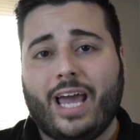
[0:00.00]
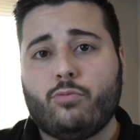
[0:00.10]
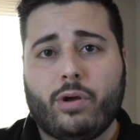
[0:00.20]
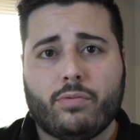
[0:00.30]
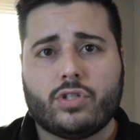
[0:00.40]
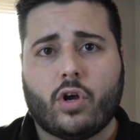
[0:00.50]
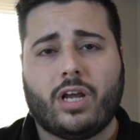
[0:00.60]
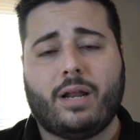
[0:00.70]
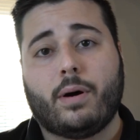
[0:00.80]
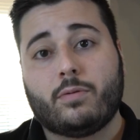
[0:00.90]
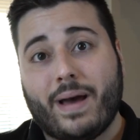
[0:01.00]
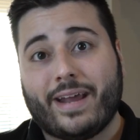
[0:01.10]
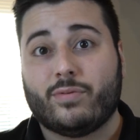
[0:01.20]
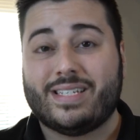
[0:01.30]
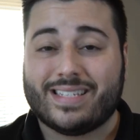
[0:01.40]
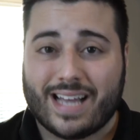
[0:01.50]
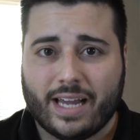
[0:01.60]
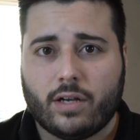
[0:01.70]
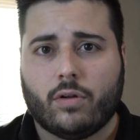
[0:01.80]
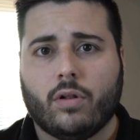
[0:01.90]
And when we're talking about battery
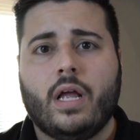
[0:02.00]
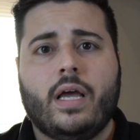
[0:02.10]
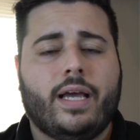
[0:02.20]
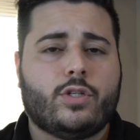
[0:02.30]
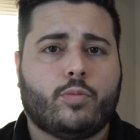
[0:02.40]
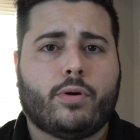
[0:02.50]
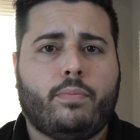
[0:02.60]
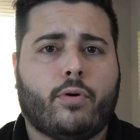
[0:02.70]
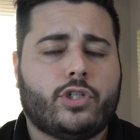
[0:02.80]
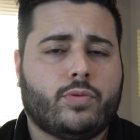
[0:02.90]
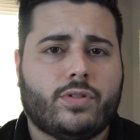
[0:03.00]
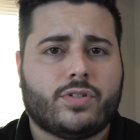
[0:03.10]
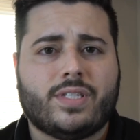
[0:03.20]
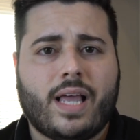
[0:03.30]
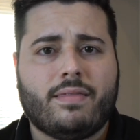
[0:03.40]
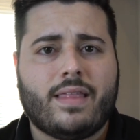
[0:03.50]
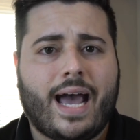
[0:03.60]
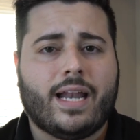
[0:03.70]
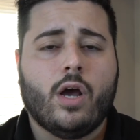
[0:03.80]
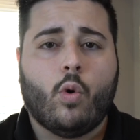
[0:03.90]
cycle, it's super important to understand
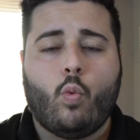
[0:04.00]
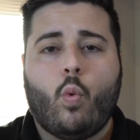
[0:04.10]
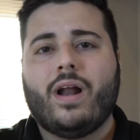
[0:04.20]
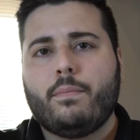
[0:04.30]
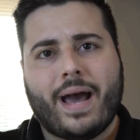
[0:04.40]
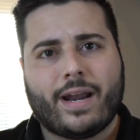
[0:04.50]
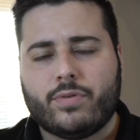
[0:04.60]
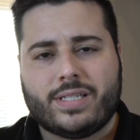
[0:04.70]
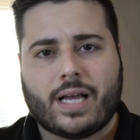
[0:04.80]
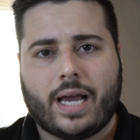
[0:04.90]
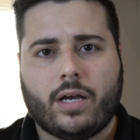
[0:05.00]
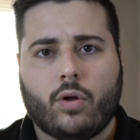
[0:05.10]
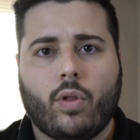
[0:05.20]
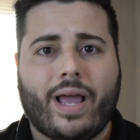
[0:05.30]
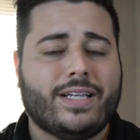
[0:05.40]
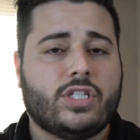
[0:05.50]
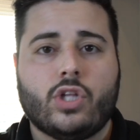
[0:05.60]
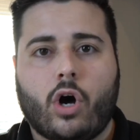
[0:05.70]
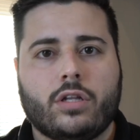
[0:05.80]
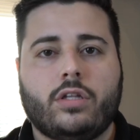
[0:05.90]
that one battery cycle is
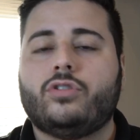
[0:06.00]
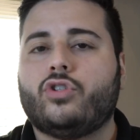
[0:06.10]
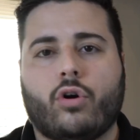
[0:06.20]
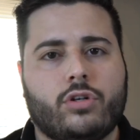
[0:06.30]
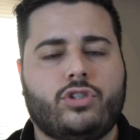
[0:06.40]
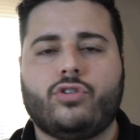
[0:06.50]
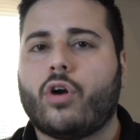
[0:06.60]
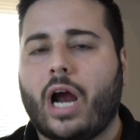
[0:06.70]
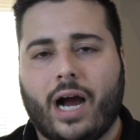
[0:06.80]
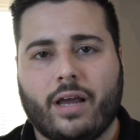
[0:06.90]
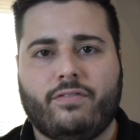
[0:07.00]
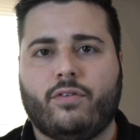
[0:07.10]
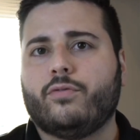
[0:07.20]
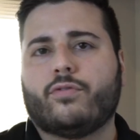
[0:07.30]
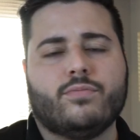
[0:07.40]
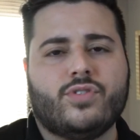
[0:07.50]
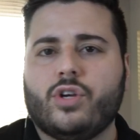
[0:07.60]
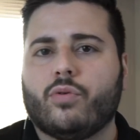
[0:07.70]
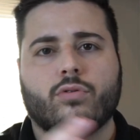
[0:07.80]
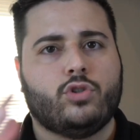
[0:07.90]
not charging your iPhone from
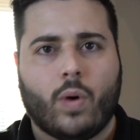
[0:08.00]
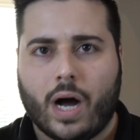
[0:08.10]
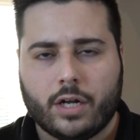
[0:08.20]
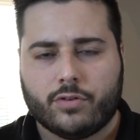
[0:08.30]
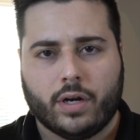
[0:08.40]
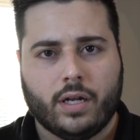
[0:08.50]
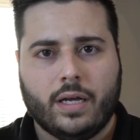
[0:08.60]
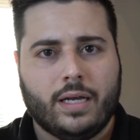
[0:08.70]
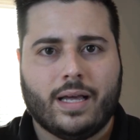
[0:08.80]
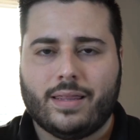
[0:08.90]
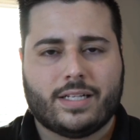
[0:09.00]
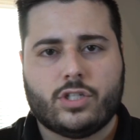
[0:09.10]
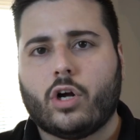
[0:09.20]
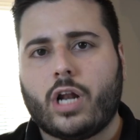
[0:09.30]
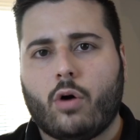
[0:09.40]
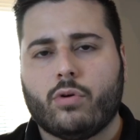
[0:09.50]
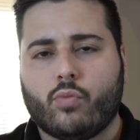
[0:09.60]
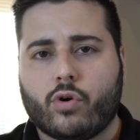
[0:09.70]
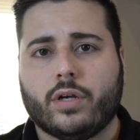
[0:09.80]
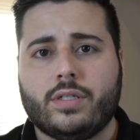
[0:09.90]
0 to 100. That's not how it
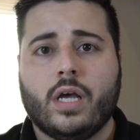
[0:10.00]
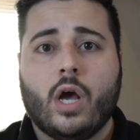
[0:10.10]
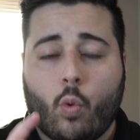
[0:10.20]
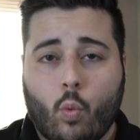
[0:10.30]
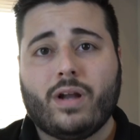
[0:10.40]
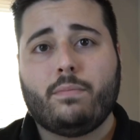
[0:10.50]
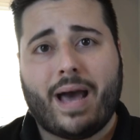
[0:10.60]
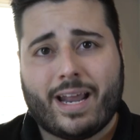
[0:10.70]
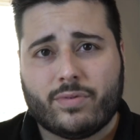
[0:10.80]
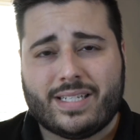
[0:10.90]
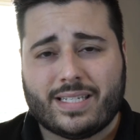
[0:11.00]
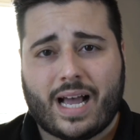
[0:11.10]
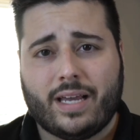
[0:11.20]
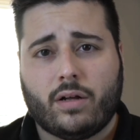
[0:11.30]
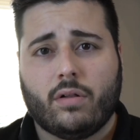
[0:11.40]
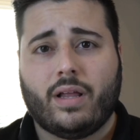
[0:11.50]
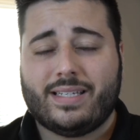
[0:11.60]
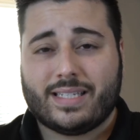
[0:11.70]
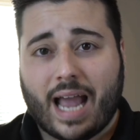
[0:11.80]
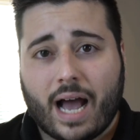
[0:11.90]
works. One battery cycle
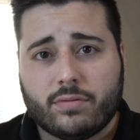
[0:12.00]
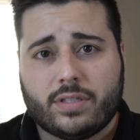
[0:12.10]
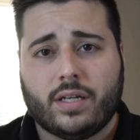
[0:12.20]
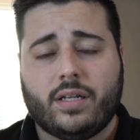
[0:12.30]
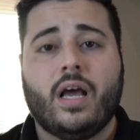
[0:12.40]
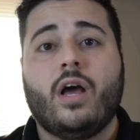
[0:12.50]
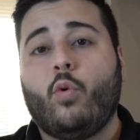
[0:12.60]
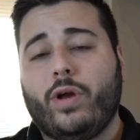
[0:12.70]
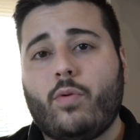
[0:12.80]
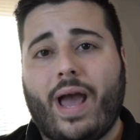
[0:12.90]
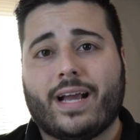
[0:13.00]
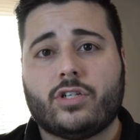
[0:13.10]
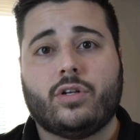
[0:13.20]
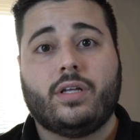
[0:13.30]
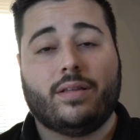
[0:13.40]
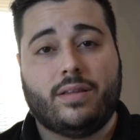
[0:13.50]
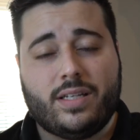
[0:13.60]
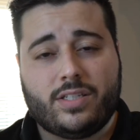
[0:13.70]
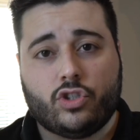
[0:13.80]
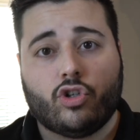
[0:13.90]
is counted when you actually
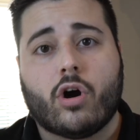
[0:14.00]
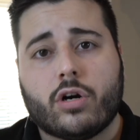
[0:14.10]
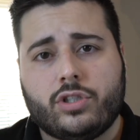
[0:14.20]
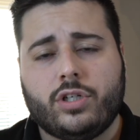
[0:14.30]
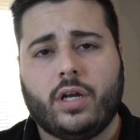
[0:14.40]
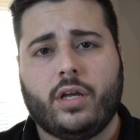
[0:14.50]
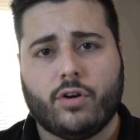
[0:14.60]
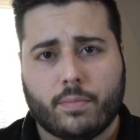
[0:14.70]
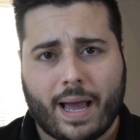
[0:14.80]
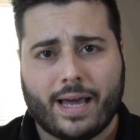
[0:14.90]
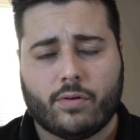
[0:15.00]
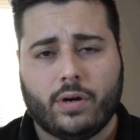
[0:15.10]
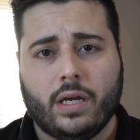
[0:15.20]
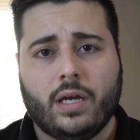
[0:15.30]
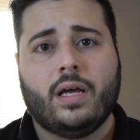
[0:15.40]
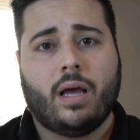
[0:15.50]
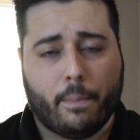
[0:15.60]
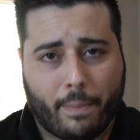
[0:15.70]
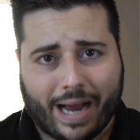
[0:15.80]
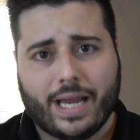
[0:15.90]
discharge your battery
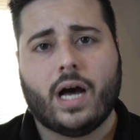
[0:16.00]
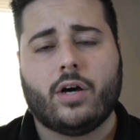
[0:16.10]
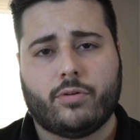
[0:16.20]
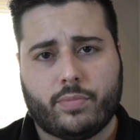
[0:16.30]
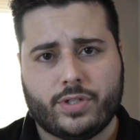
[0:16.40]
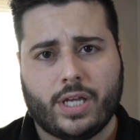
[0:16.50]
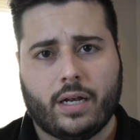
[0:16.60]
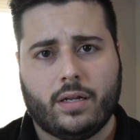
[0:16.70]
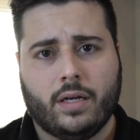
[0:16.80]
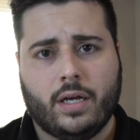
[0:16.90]
by 100%.